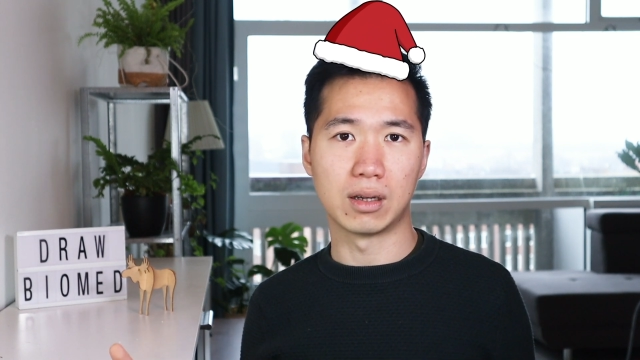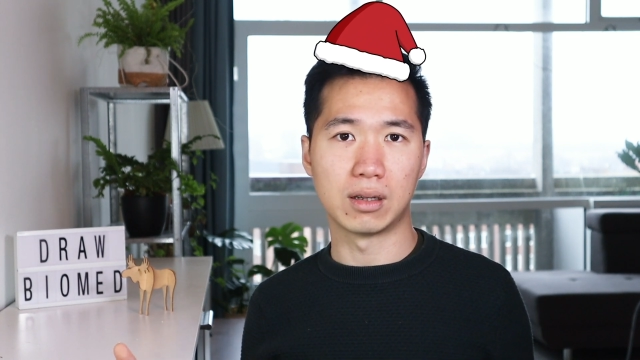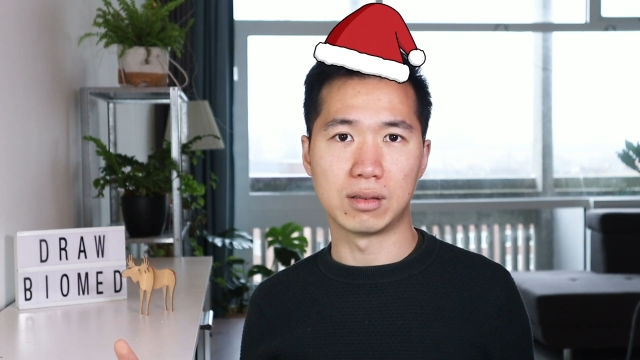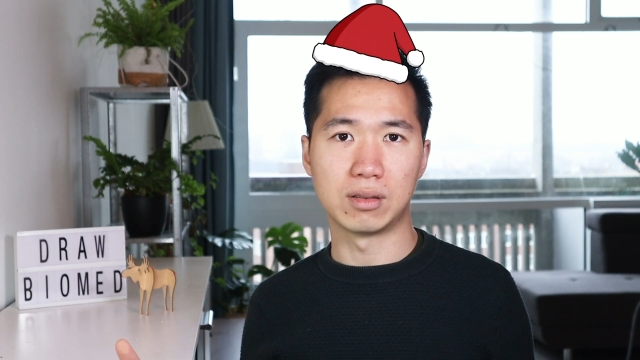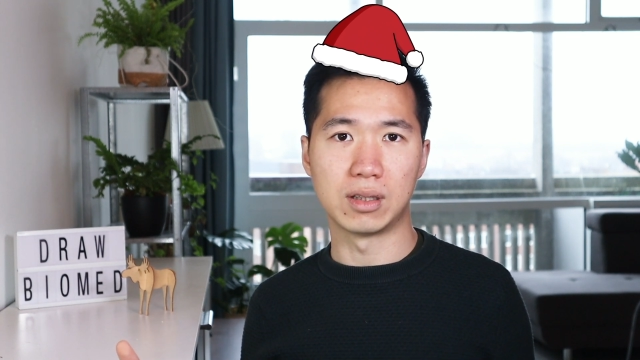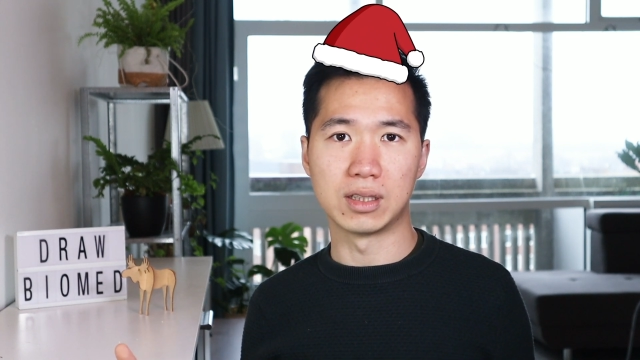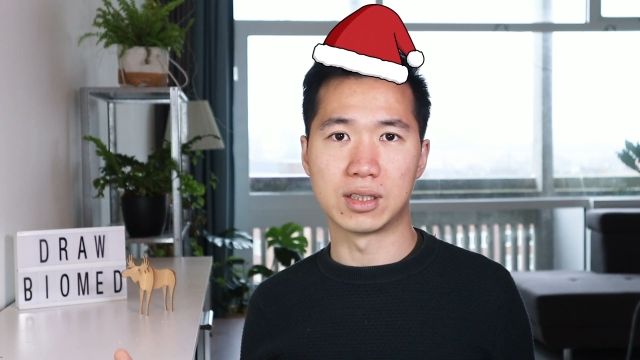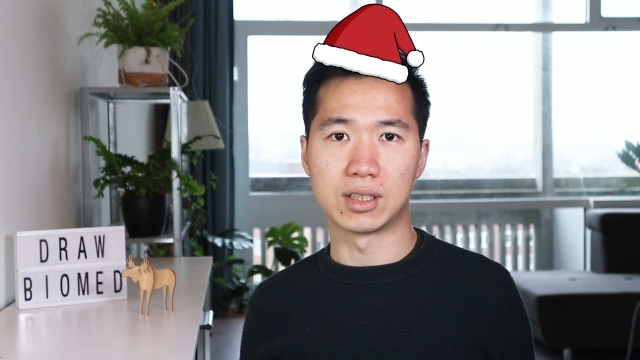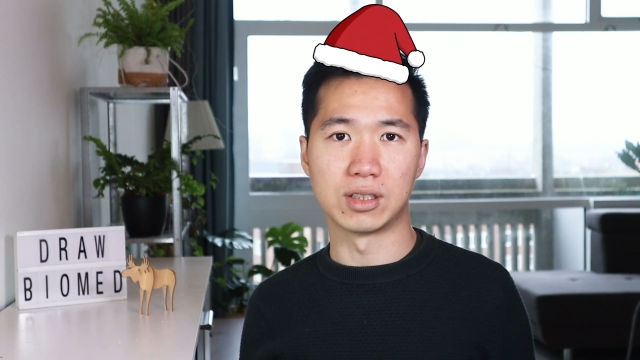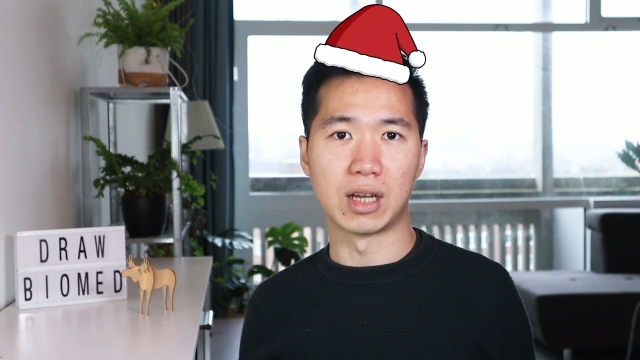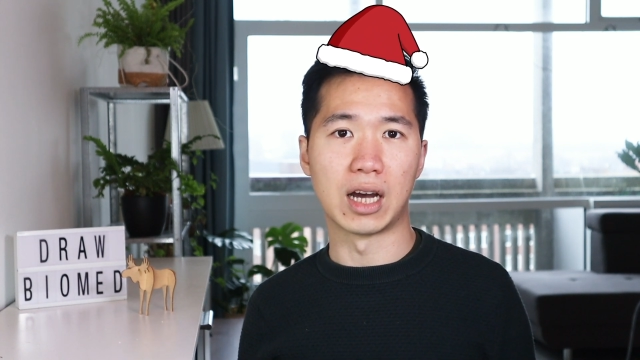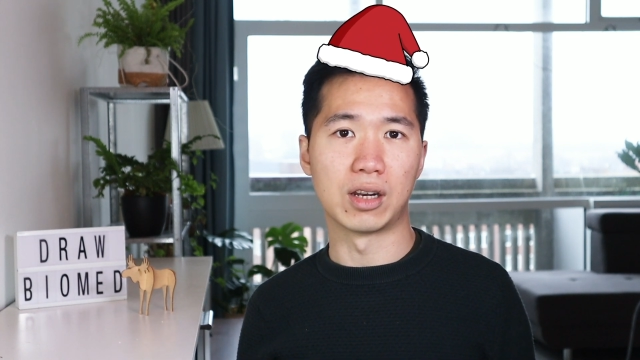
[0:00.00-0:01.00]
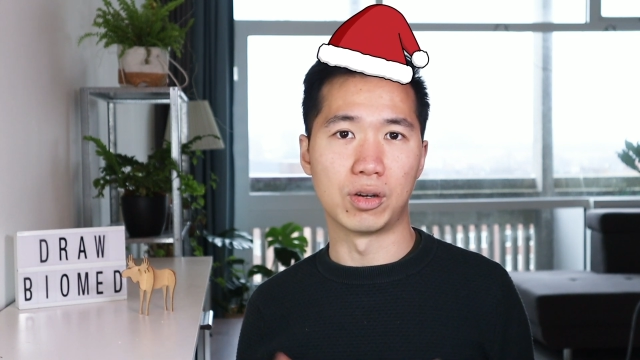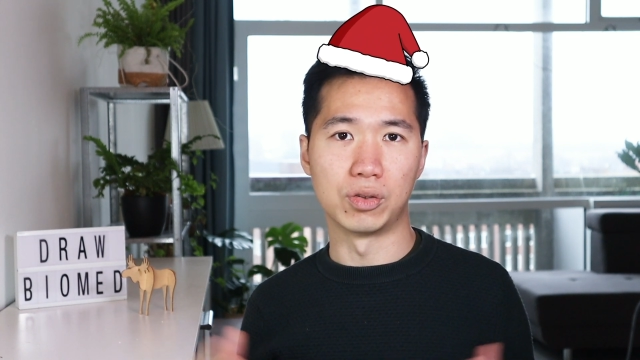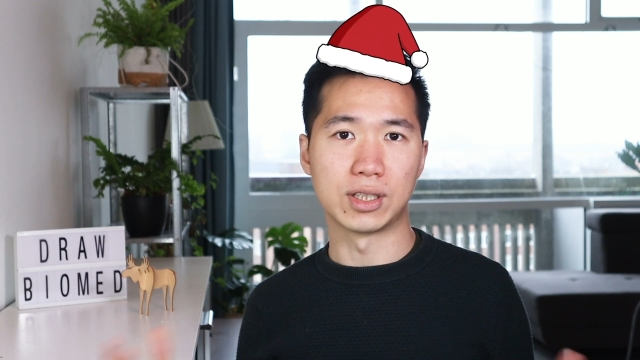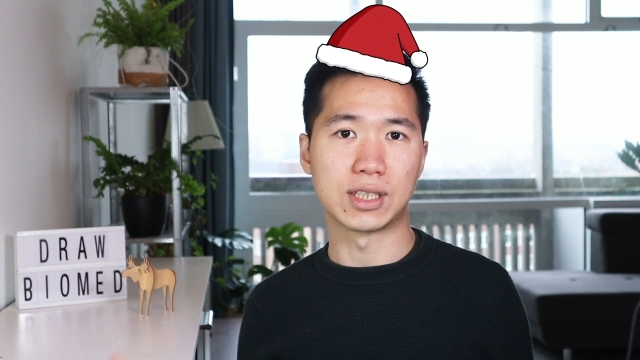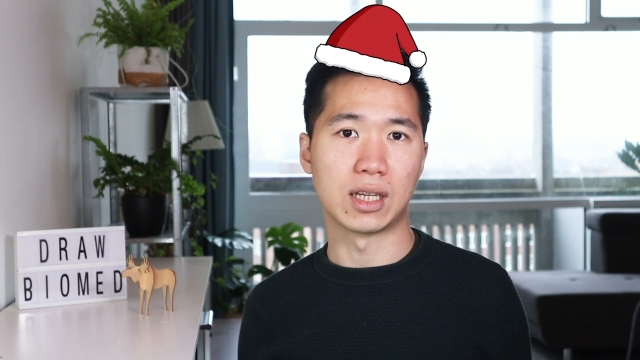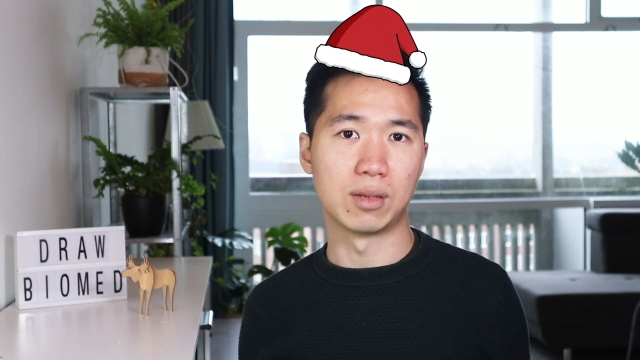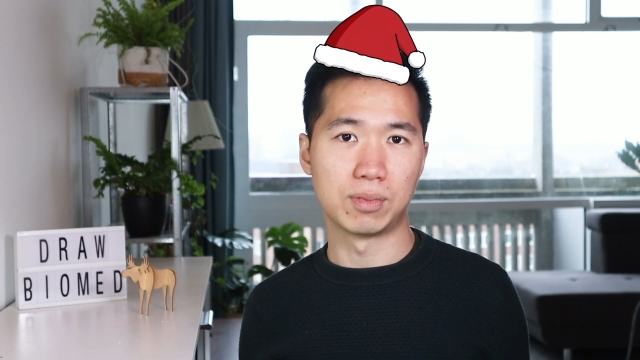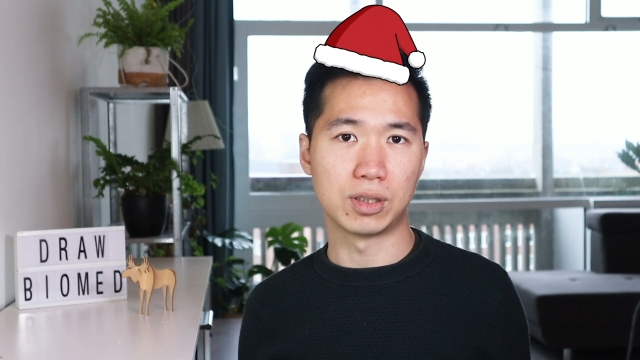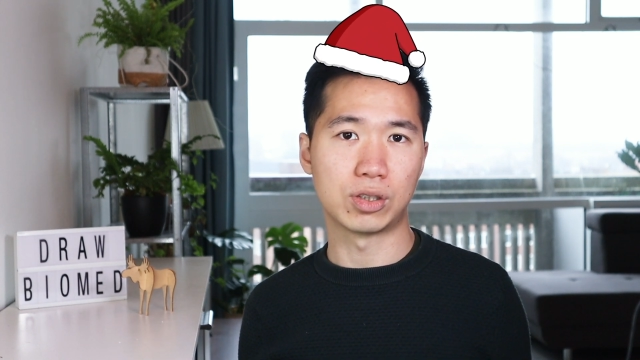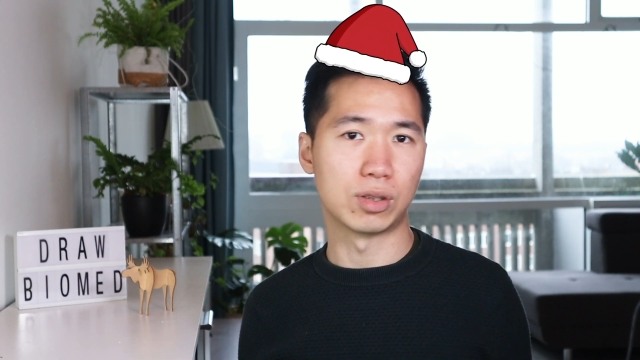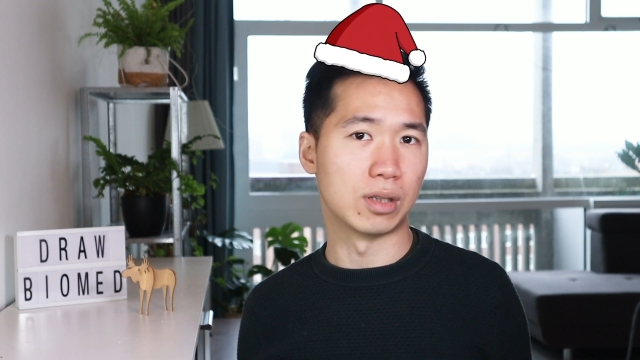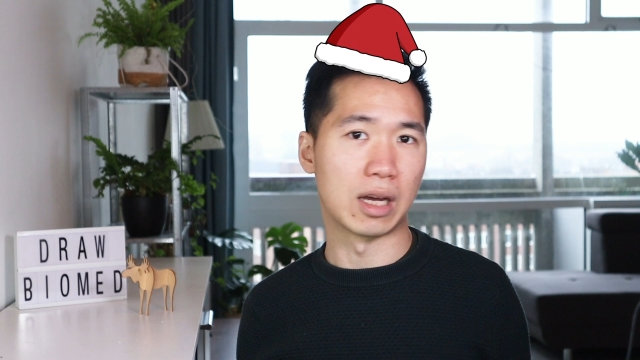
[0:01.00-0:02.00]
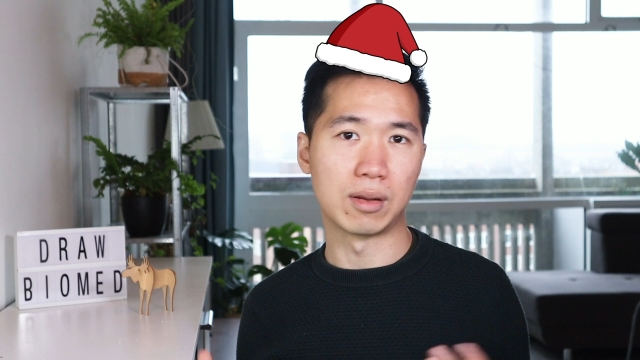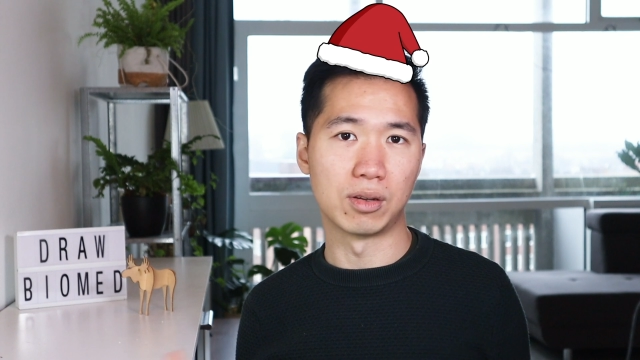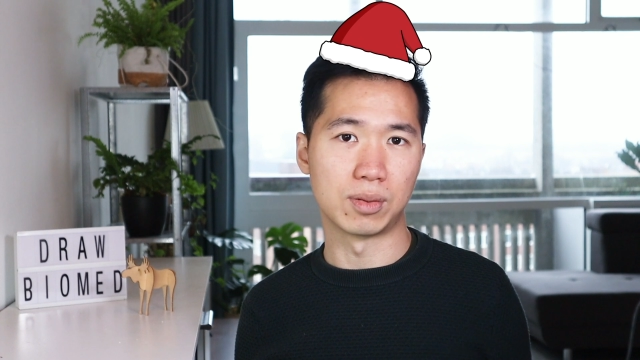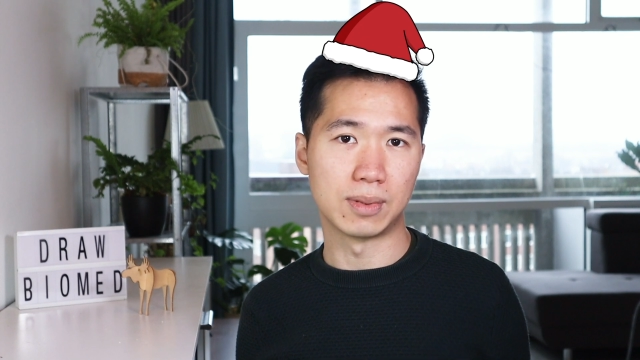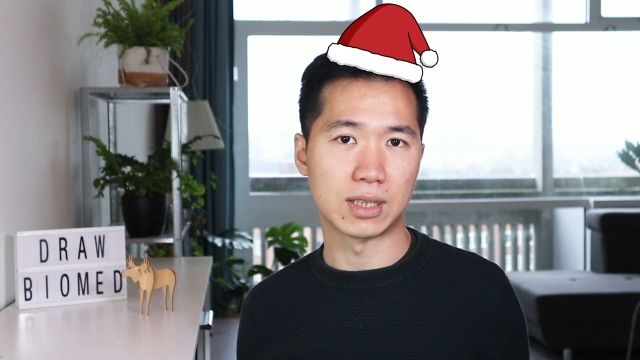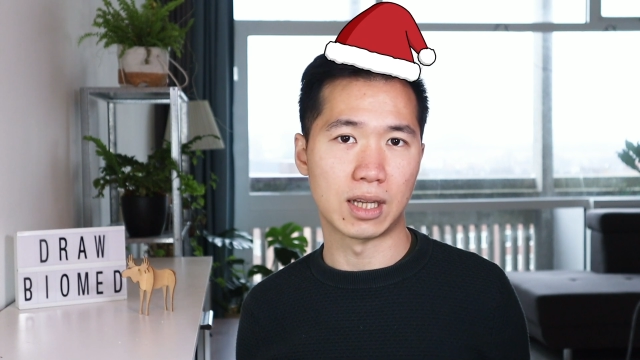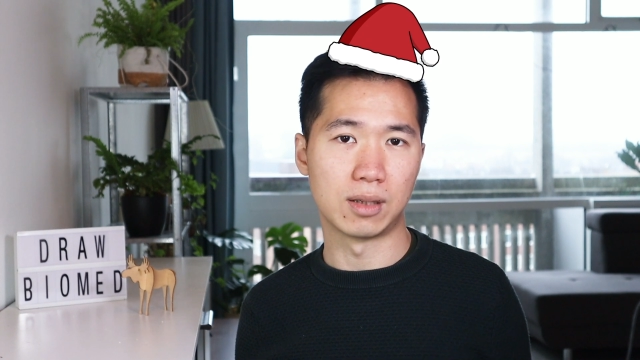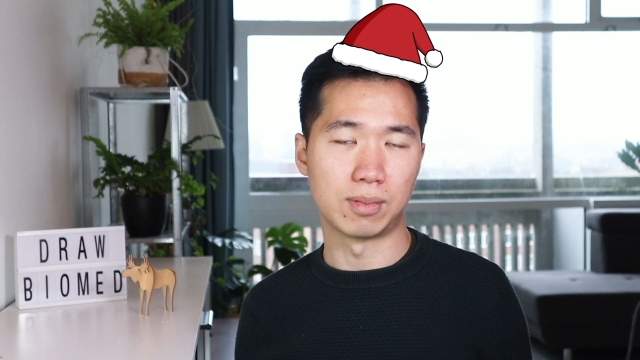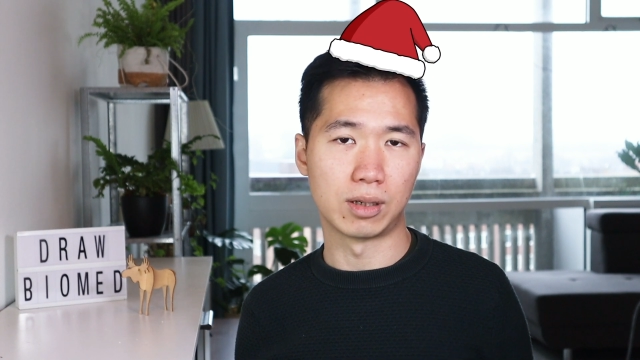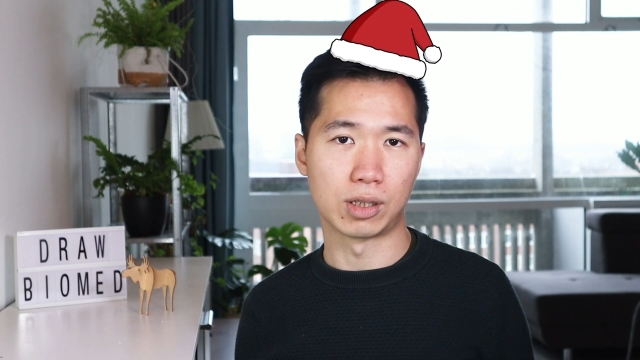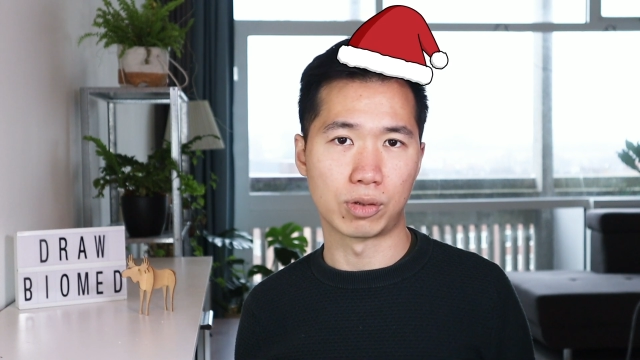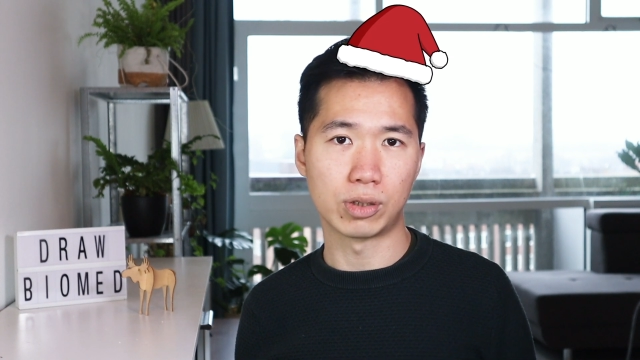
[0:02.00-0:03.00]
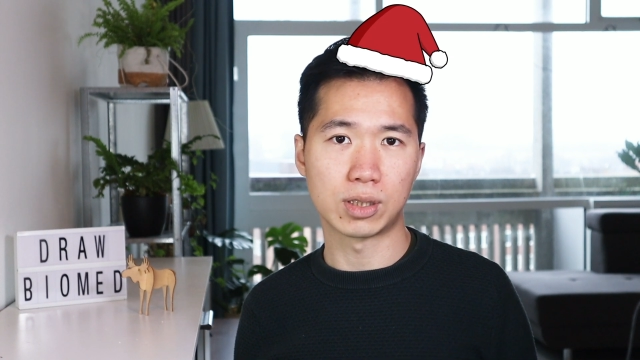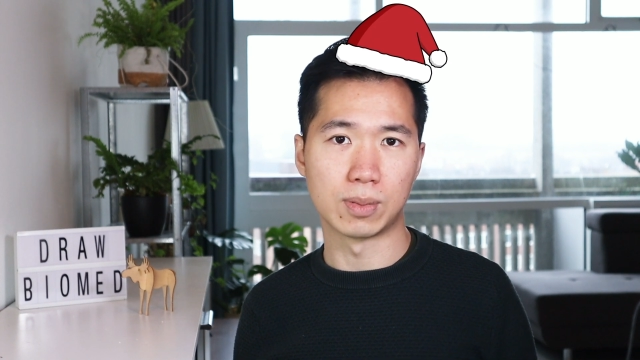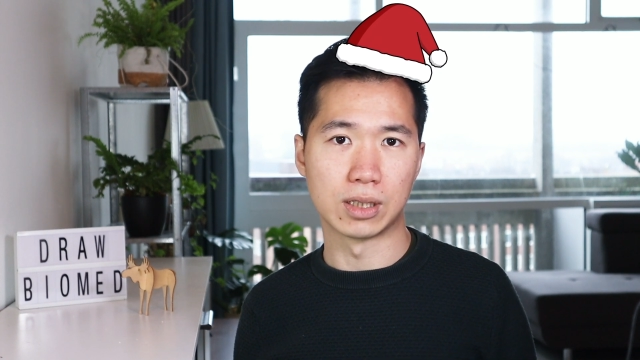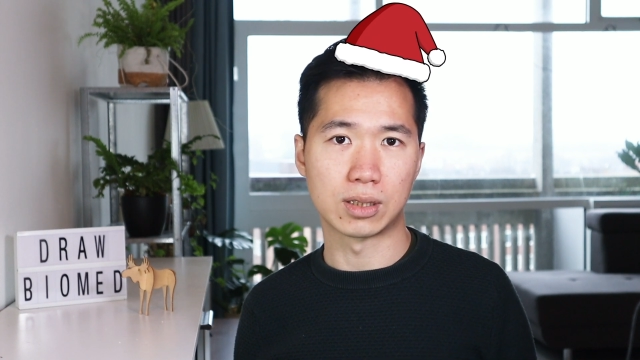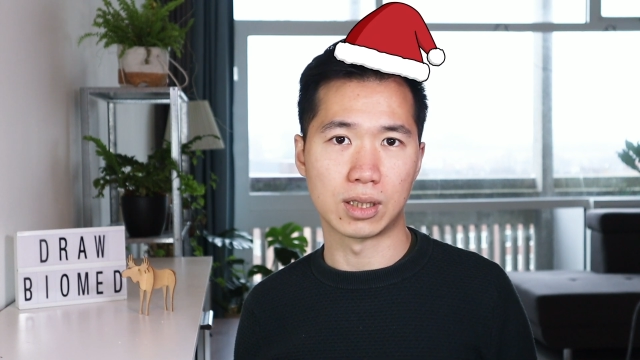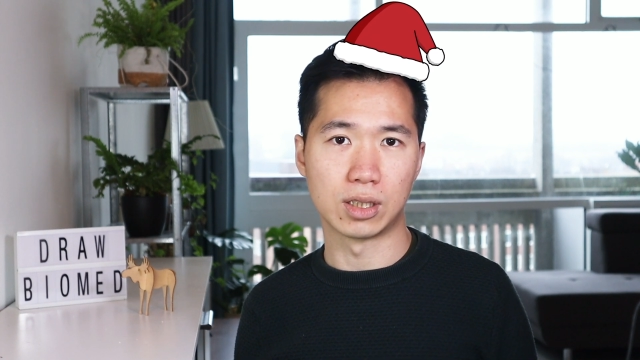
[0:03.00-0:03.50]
it should not only be celebrating Christmas.